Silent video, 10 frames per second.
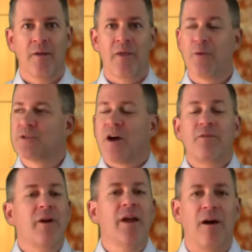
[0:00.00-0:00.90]
It was
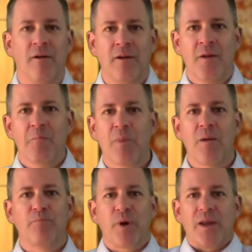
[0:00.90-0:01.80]
unreal.
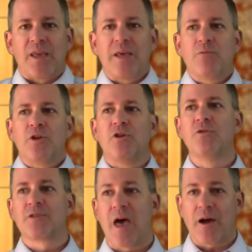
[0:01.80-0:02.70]
But he would
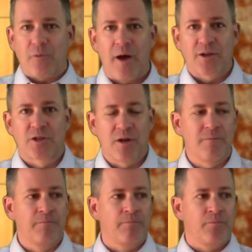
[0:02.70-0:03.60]
use that
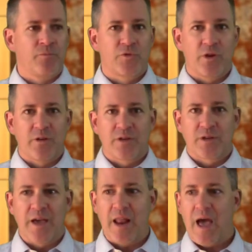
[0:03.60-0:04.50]
question to
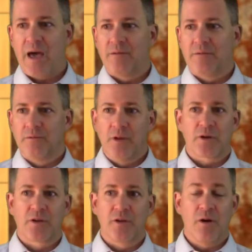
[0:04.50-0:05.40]
get at,
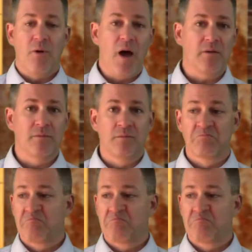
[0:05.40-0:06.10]
look, you know what?